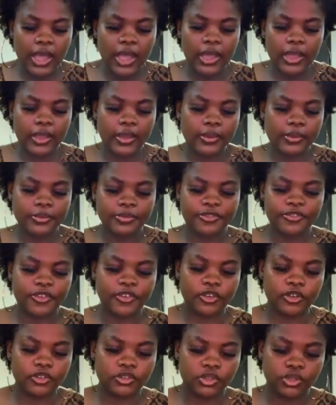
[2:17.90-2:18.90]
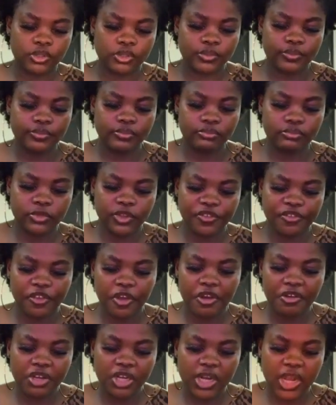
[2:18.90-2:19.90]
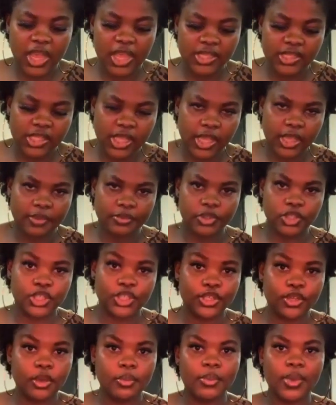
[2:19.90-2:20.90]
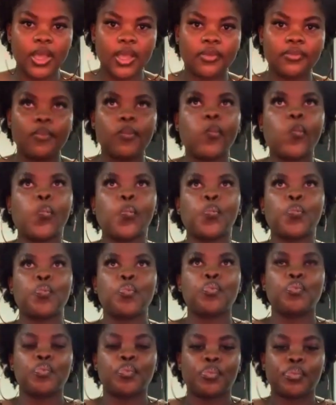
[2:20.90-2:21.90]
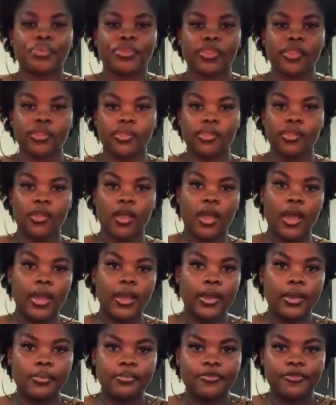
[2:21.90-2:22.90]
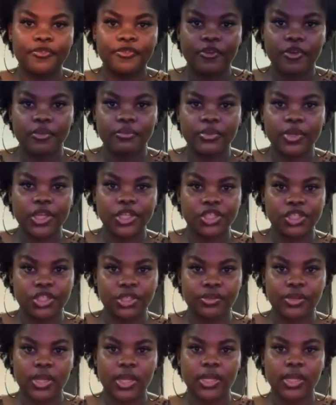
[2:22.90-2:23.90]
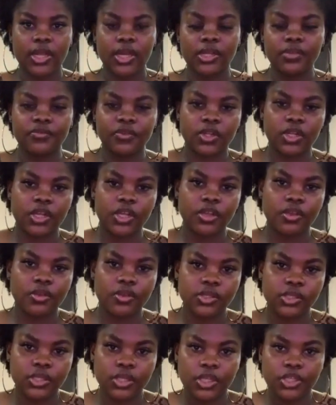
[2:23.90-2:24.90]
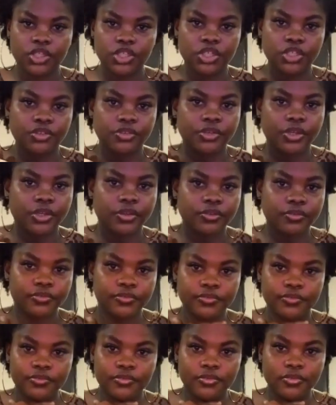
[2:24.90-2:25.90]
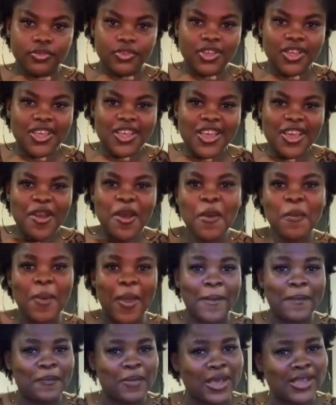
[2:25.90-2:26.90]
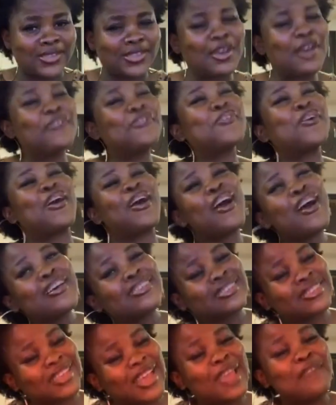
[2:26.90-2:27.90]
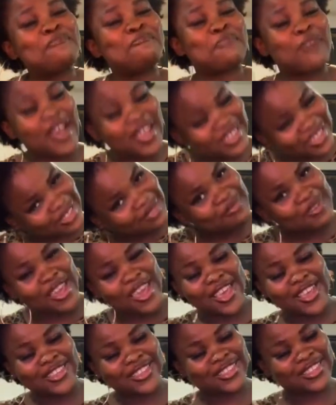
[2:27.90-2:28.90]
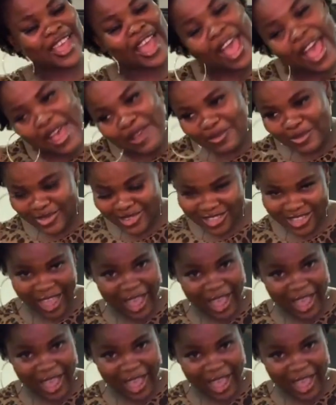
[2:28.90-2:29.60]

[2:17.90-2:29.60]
on 26 December 2021, which she has gained over 20k followers. She currently had 12 posts on the fresh account.